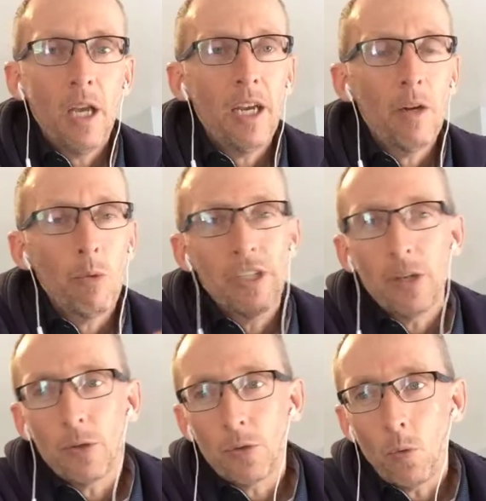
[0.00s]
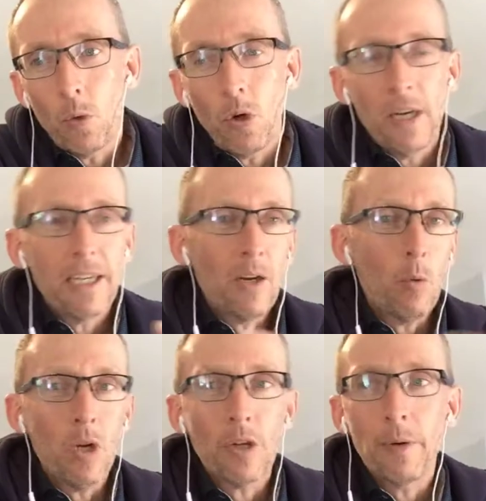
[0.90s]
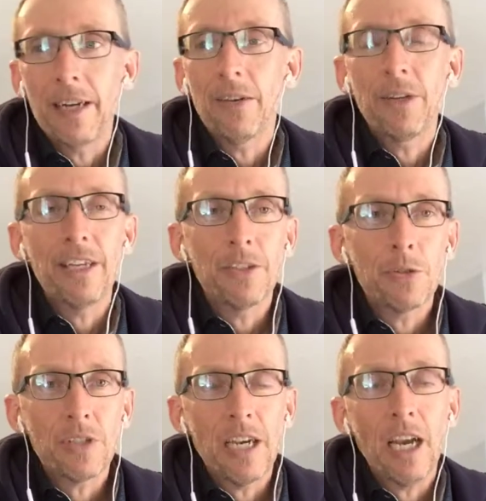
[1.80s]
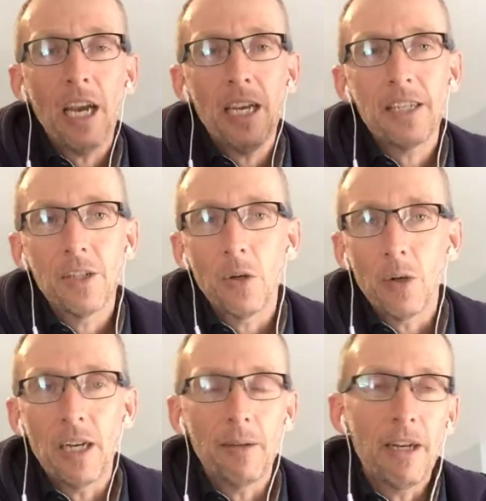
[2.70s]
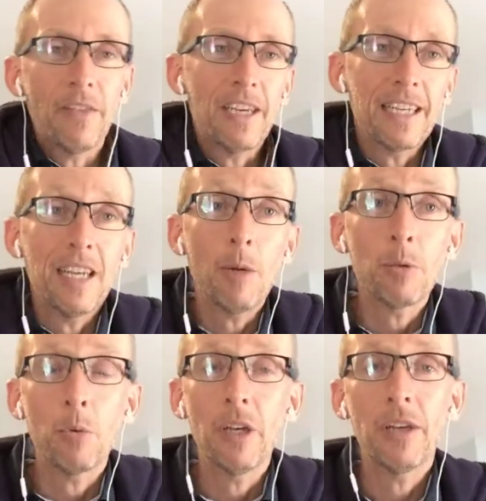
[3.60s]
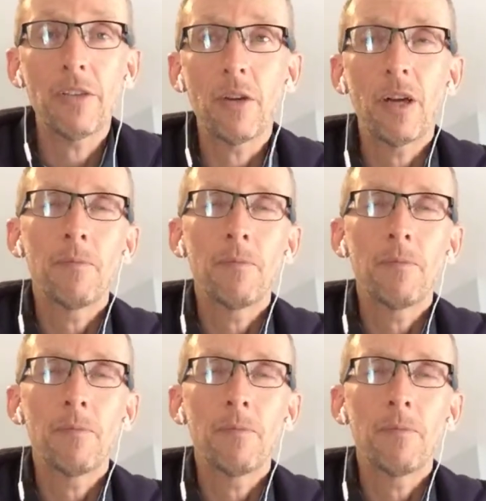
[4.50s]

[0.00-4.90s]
a retail store and kind of walking around, and you say, hey, anything I can help you with?